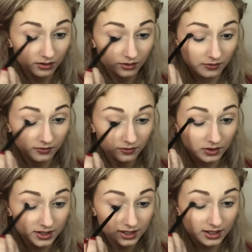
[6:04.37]
The
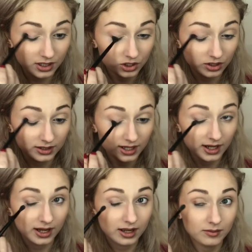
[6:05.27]
first initial
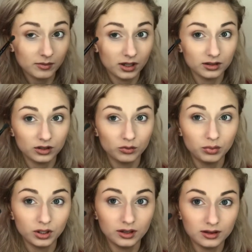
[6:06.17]
time you
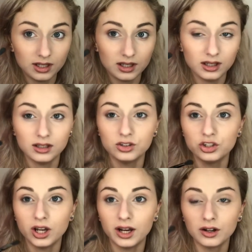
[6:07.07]
put the
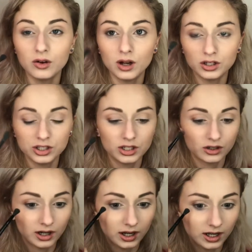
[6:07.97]
shadow onto
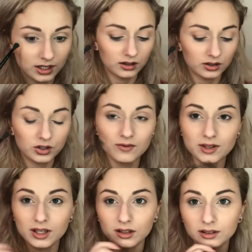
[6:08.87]
your eye, you're
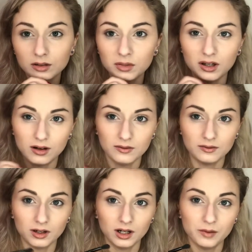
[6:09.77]
giving it a little bit of
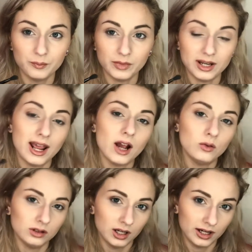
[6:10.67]
an
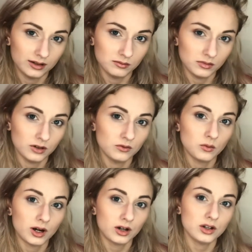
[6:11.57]
outline of
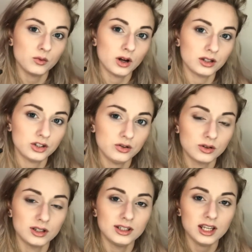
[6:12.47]
where you want to
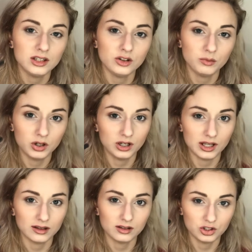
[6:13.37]
continue
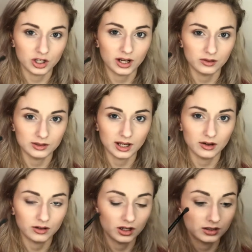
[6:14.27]
putting the shadow
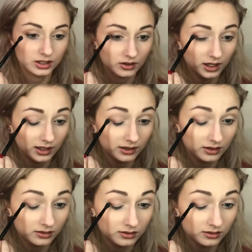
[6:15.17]
down onto your eyelid.